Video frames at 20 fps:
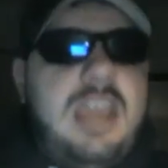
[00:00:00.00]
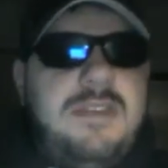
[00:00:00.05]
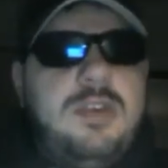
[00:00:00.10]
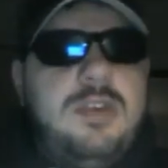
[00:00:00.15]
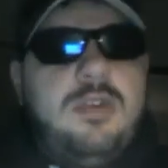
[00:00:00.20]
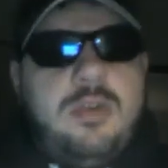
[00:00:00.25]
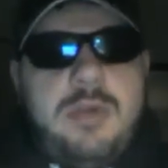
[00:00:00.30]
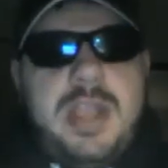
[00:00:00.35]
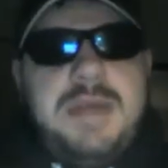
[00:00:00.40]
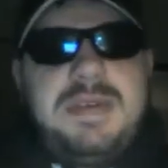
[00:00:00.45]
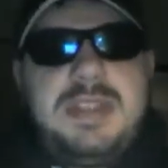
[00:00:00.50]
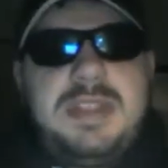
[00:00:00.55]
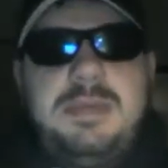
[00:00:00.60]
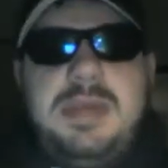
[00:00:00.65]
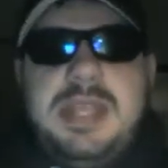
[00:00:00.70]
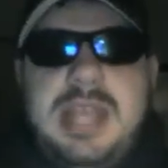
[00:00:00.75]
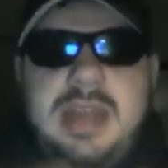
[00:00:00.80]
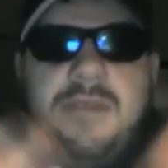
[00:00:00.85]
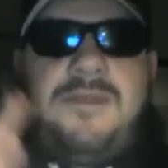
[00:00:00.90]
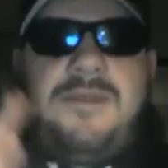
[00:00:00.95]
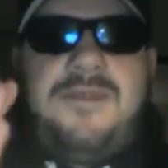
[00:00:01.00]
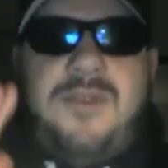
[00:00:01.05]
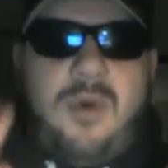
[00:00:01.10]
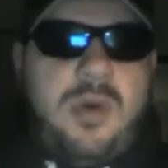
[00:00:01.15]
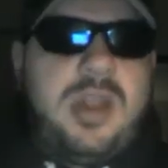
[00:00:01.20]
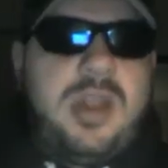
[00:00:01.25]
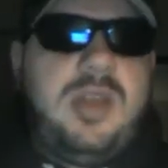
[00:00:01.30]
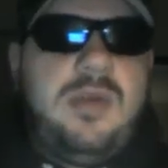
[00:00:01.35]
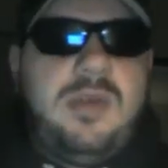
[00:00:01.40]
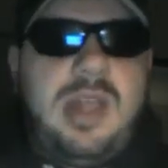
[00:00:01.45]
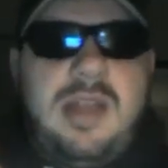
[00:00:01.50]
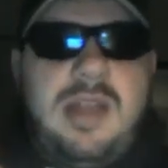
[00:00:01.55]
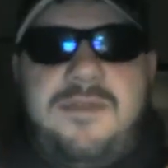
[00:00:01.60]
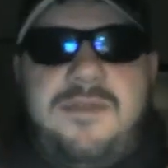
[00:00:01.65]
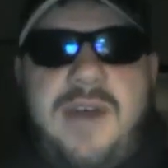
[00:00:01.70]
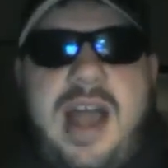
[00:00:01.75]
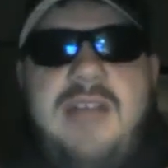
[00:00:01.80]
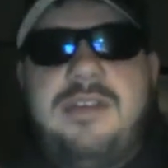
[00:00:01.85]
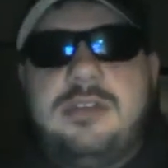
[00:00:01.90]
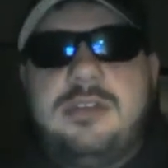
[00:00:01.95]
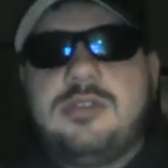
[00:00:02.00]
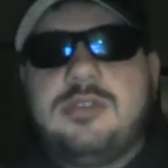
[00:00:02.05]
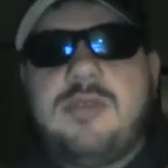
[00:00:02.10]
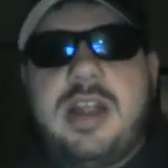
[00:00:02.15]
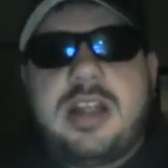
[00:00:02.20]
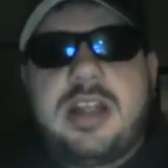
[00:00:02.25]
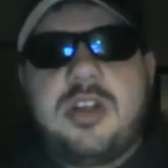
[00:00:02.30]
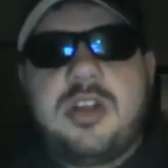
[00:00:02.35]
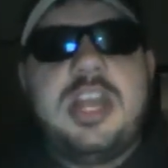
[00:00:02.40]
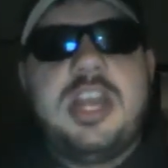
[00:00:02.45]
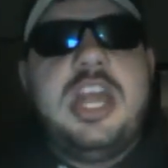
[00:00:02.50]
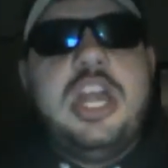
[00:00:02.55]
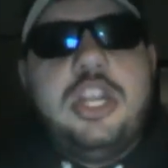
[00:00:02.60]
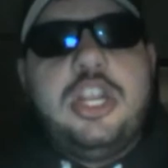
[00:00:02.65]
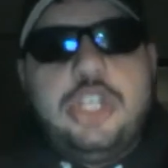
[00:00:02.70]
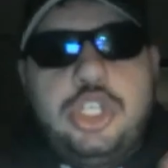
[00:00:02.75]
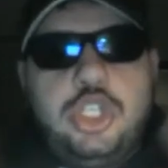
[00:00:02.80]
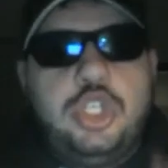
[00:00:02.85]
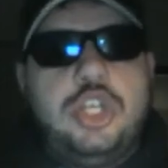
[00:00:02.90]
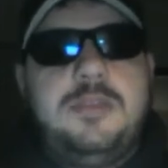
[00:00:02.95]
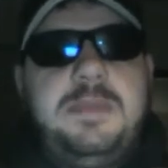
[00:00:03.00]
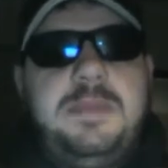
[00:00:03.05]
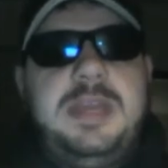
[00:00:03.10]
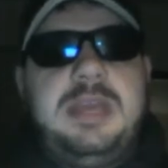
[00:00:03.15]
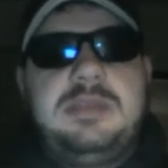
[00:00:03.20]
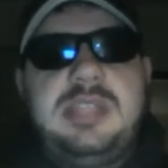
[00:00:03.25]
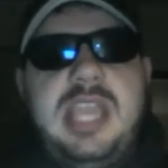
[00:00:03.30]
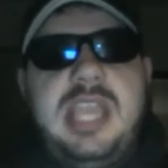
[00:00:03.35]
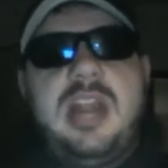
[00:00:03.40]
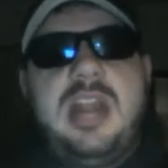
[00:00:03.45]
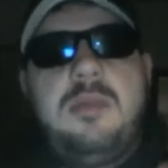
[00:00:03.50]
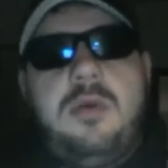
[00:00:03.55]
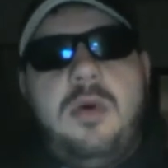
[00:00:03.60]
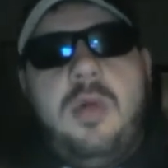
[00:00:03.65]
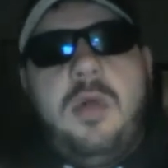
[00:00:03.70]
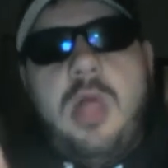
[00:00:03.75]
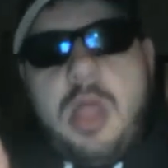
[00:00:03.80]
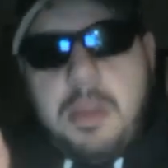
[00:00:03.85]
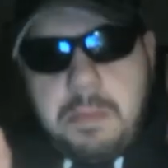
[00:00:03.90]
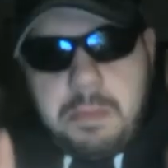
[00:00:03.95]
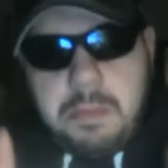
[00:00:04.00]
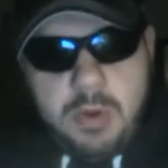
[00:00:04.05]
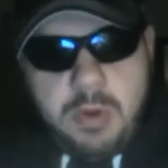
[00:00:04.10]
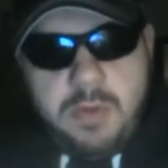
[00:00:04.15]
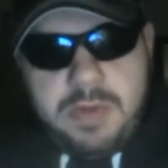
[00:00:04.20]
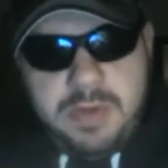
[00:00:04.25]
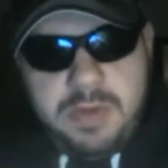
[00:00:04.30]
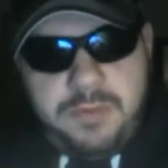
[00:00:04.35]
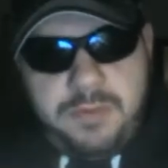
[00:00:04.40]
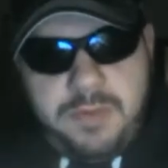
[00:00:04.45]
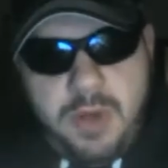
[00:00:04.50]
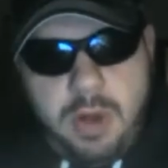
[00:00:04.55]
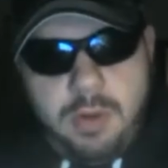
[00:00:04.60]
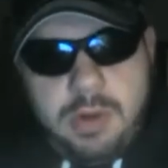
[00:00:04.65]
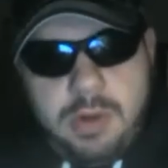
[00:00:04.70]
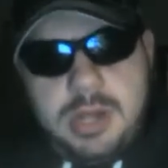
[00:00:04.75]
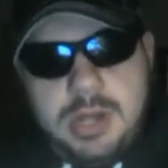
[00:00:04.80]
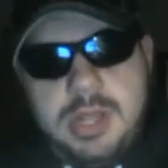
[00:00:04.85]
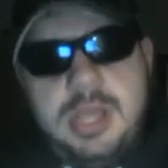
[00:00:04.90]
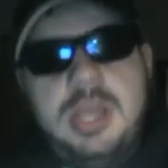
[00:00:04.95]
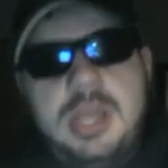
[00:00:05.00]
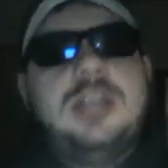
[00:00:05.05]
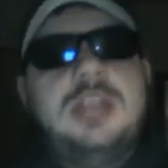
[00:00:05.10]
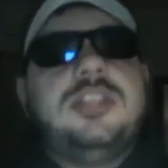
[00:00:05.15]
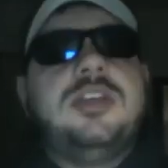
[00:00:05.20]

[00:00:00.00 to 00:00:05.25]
If you agree with me that a 40, that a 500 record should be attainable moving forward.